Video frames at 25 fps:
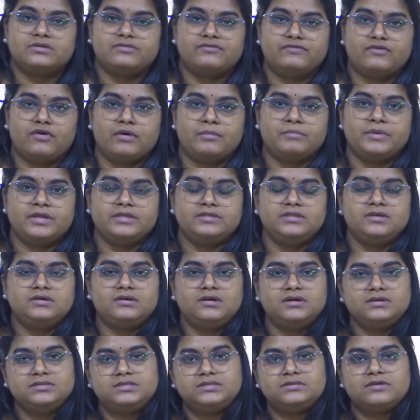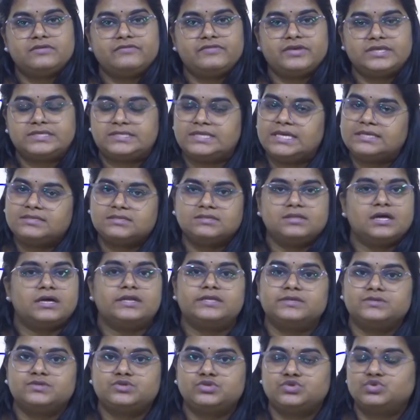are formed in the Earth's surface. Yes, that
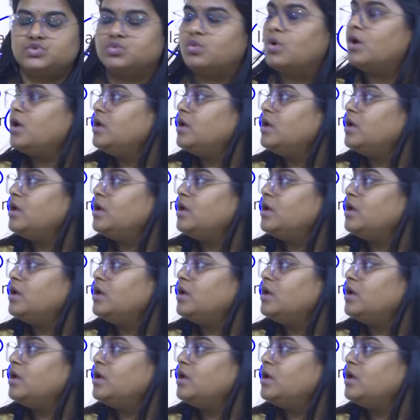is true.